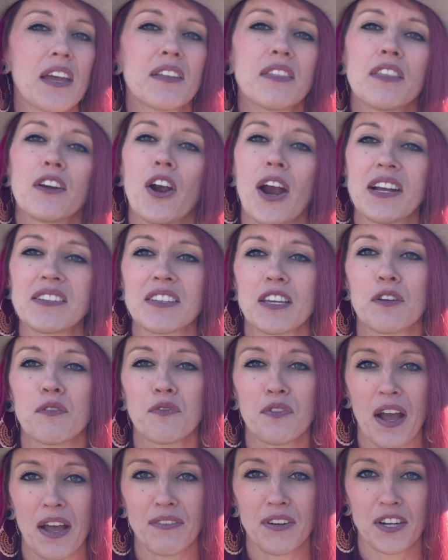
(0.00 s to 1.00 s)
And they're asking
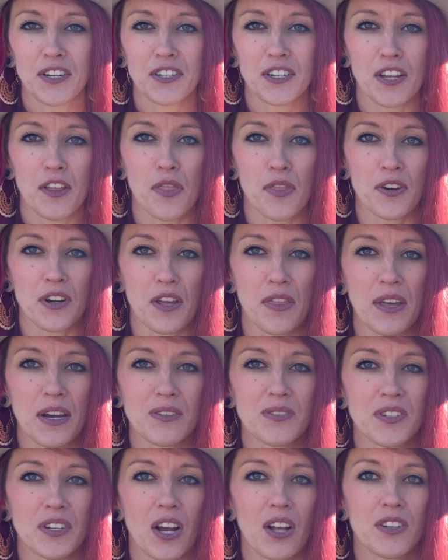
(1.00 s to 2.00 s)

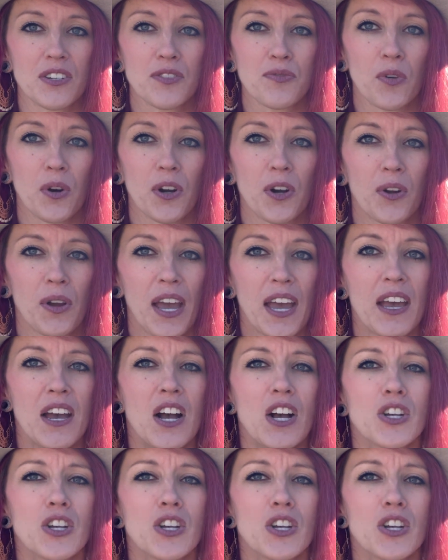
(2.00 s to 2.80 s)
$530,000 for it, okay?